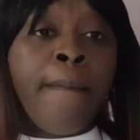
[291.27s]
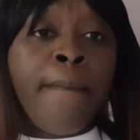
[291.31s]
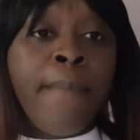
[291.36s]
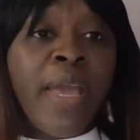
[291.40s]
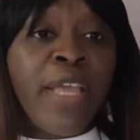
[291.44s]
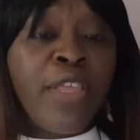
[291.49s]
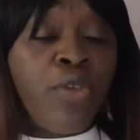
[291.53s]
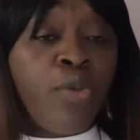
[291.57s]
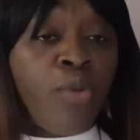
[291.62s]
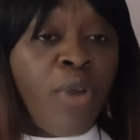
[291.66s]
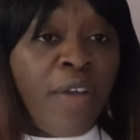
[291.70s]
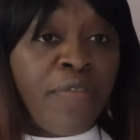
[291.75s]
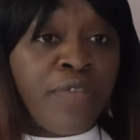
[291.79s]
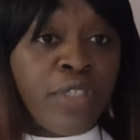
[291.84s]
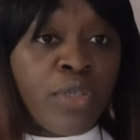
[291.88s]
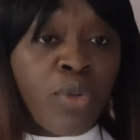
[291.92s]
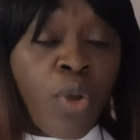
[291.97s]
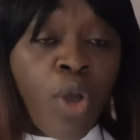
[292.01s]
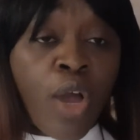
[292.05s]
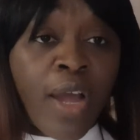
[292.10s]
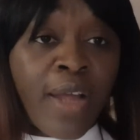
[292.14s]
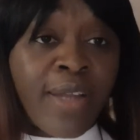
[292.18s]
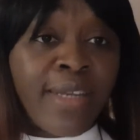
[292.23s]
But you have
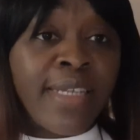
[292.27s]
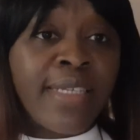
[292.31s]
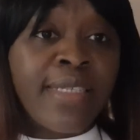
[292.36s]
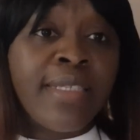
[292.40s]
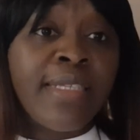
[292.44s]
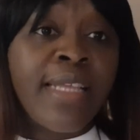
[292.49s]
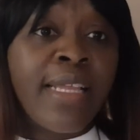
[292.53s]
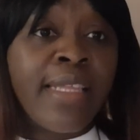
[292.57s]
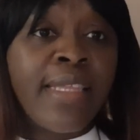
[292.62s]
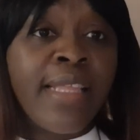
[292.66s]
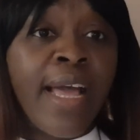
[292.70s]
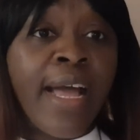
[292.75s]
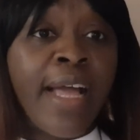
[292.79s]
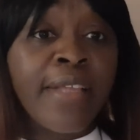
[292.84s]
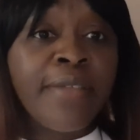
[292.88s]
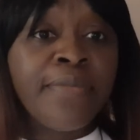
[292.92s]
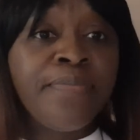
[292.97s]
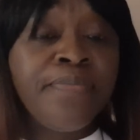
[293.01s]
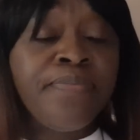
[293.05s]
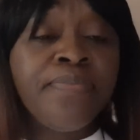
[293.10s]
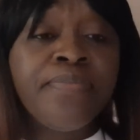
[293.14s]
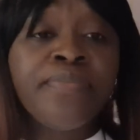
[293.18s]
to understand that